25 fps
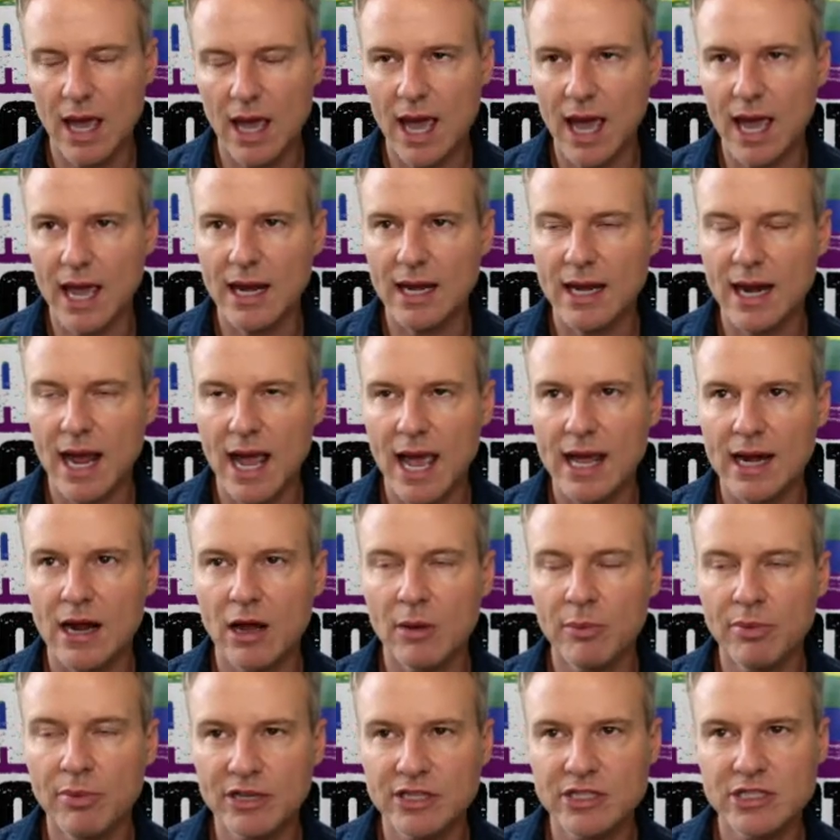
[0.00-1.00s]
and
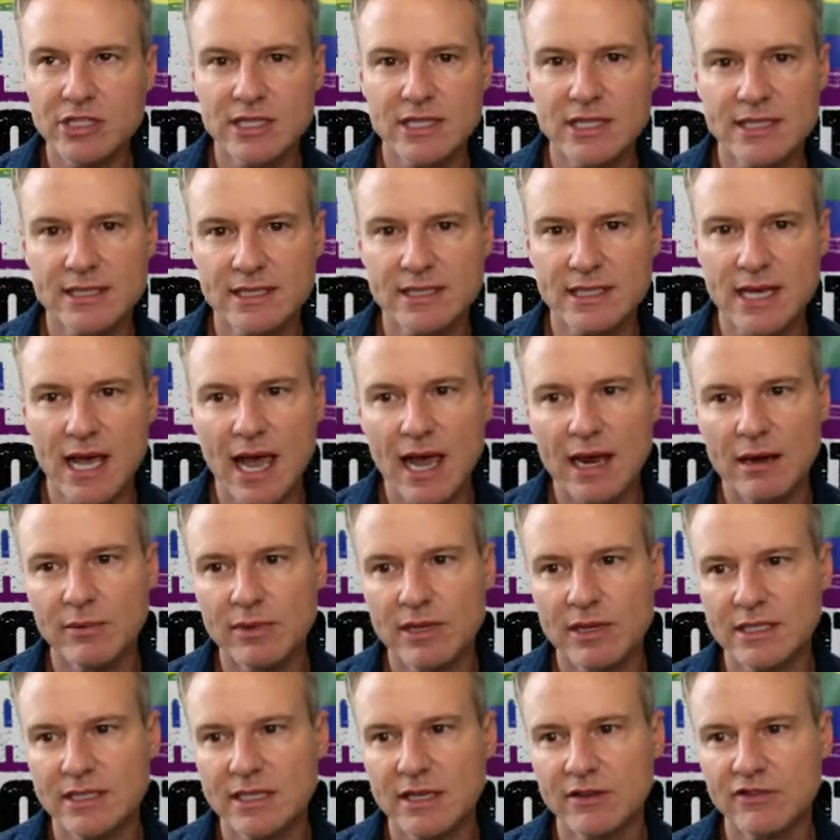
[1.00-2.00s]
I'll push it aside
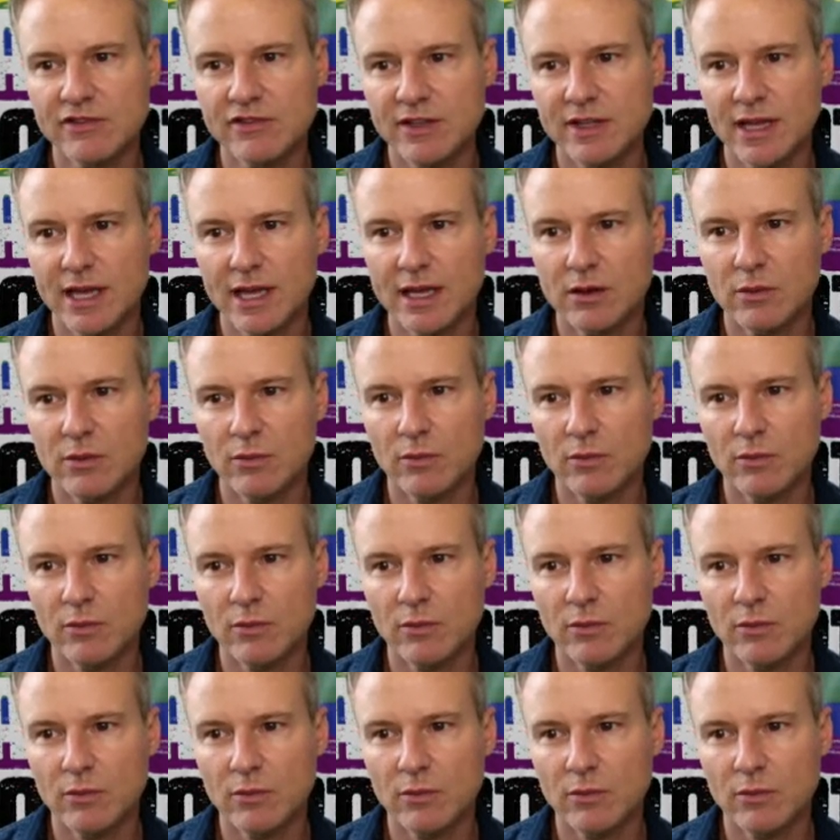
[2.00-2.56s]
because I feel like,